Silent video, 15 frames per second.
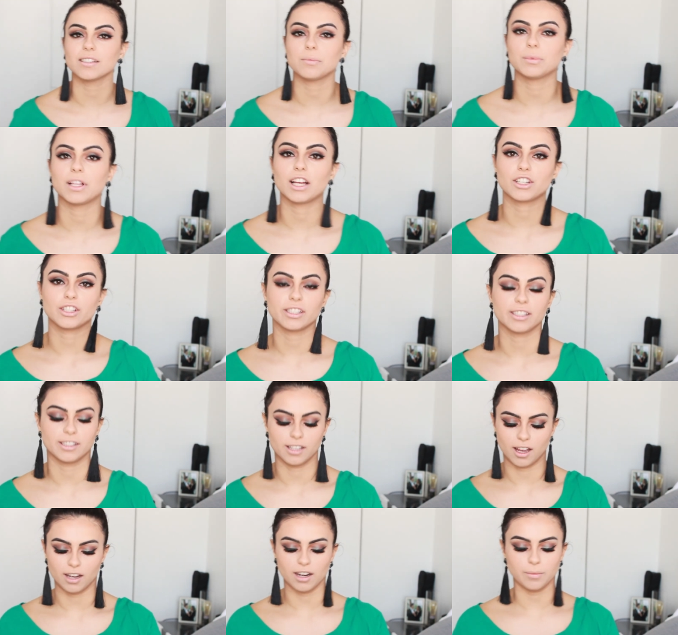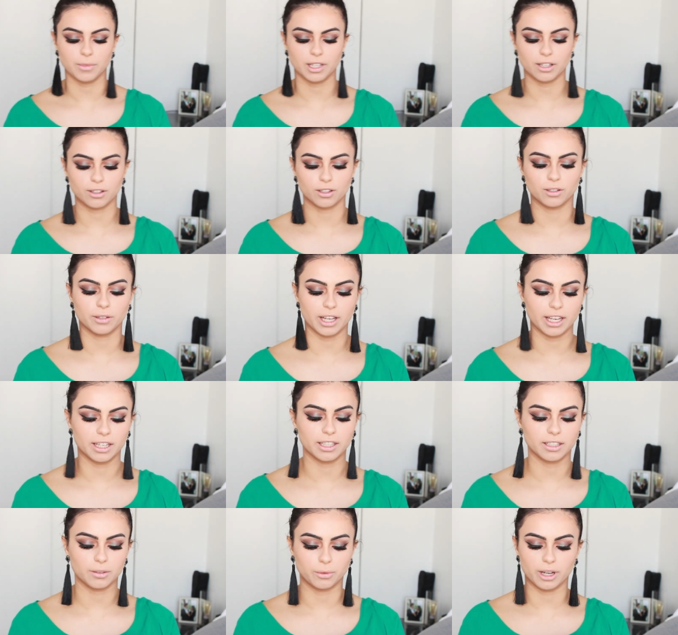the blush is done, I'm going to go
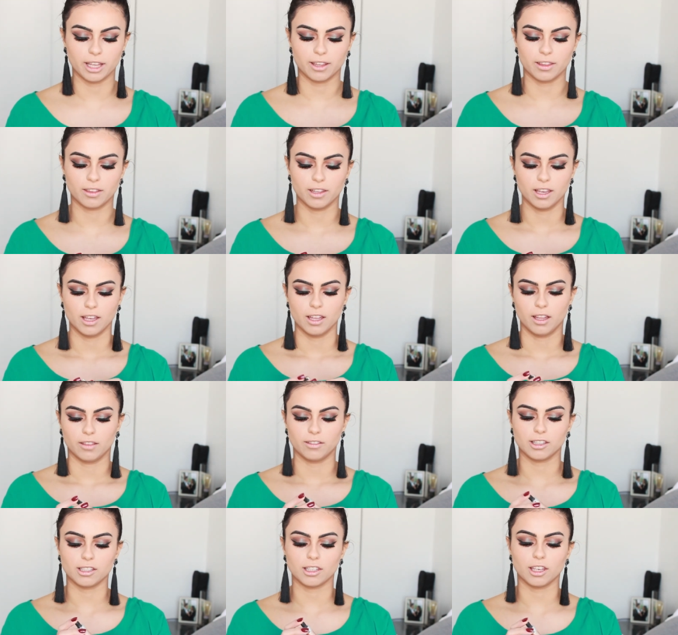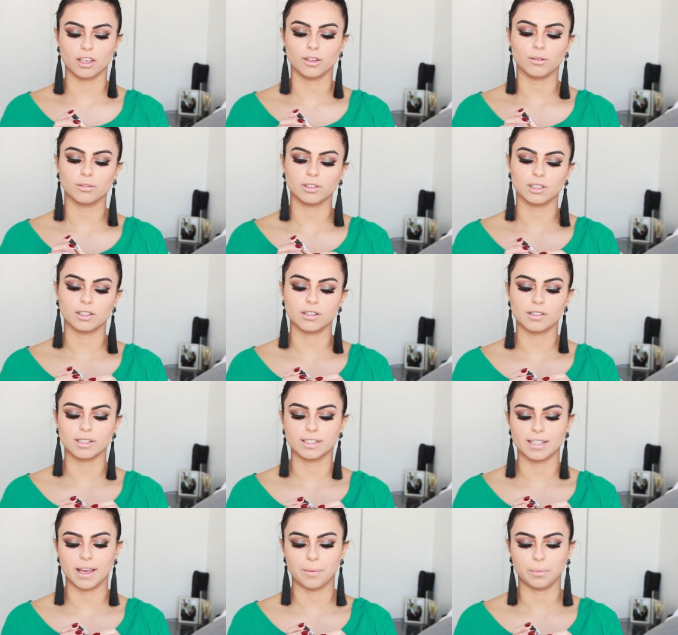in with this cute little
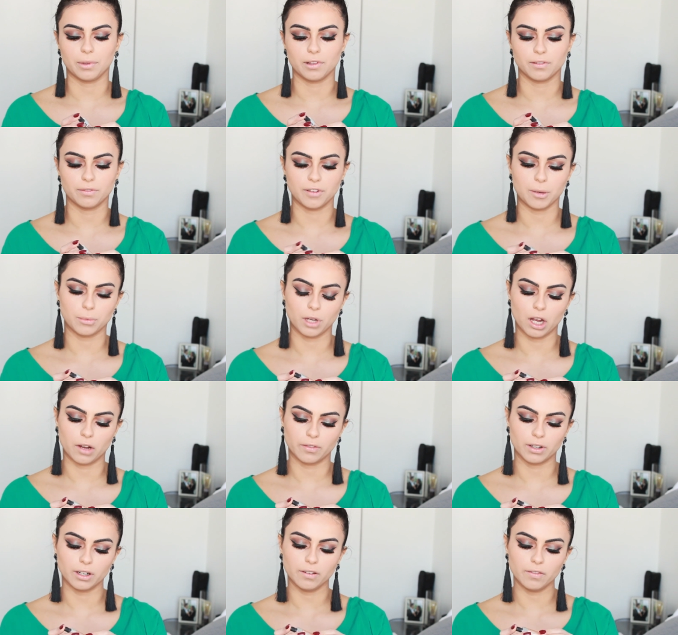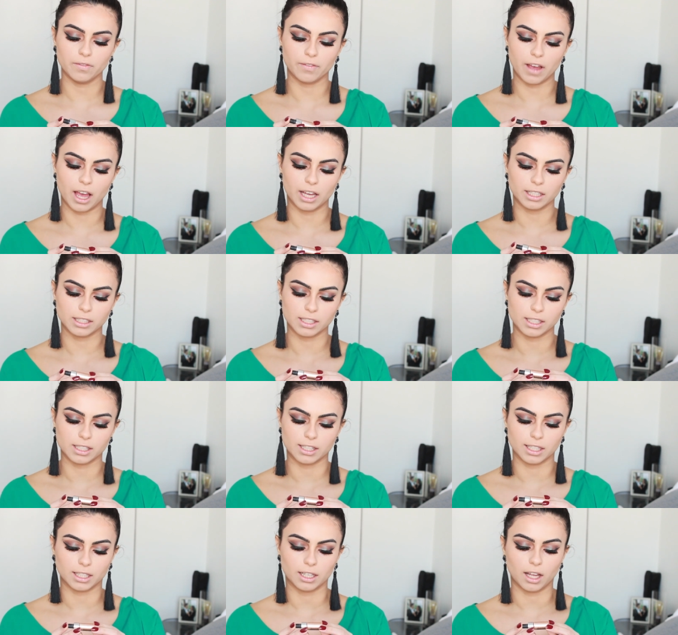sample from
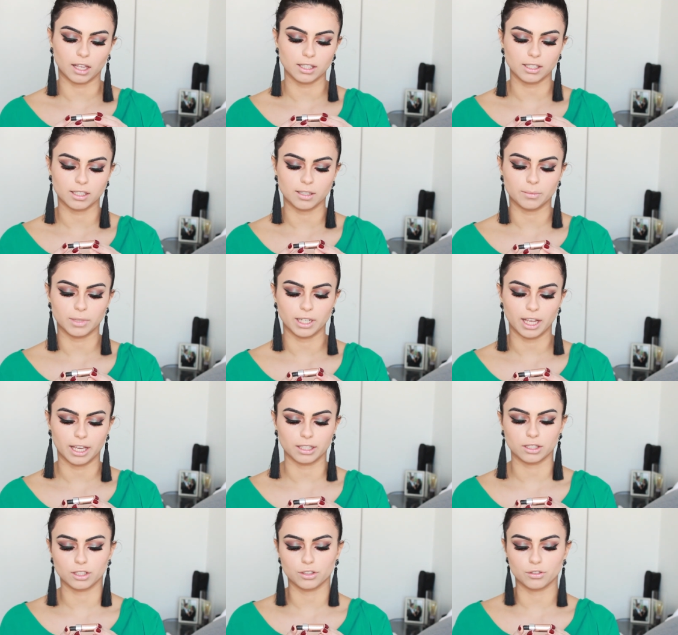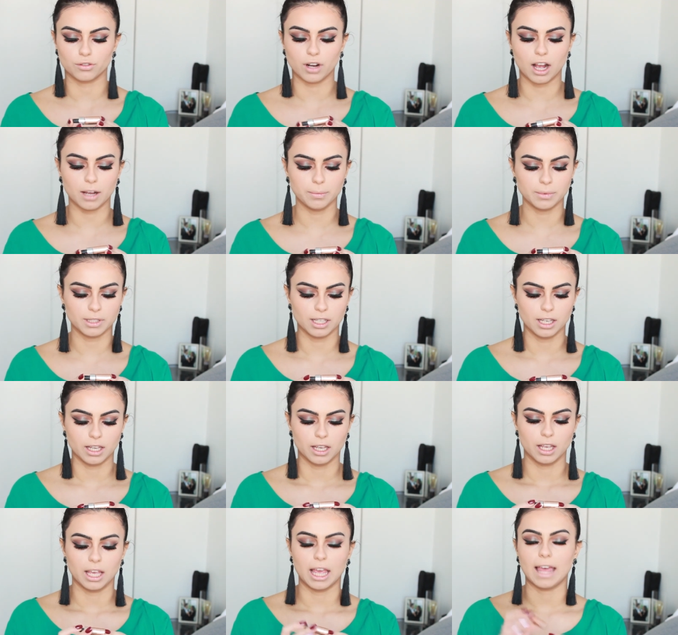CoverFX, the Custom Enhancer Drops,
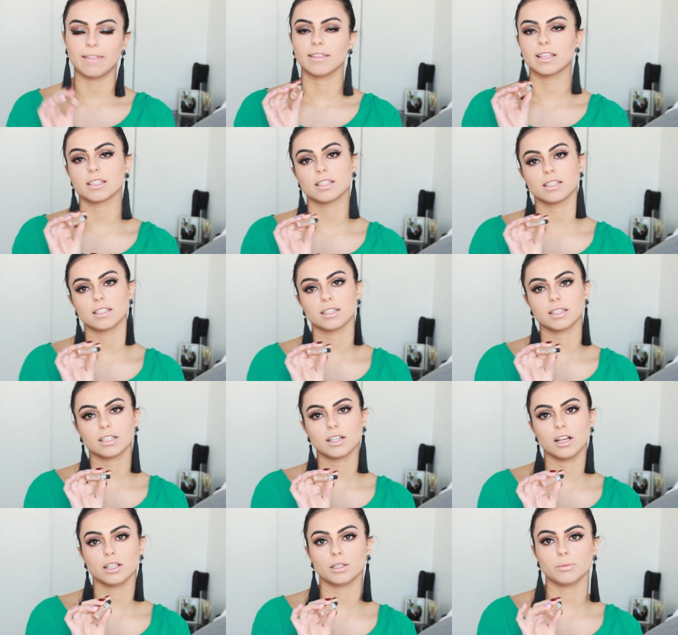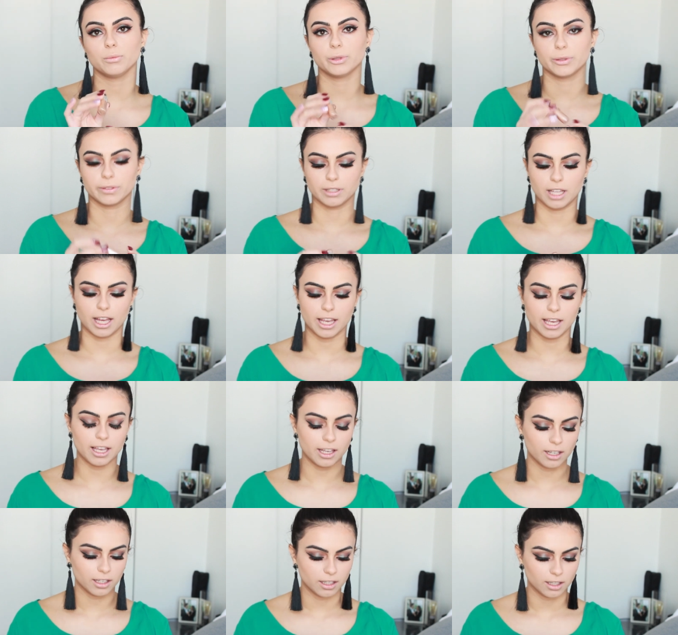and this is in the color Moonlight.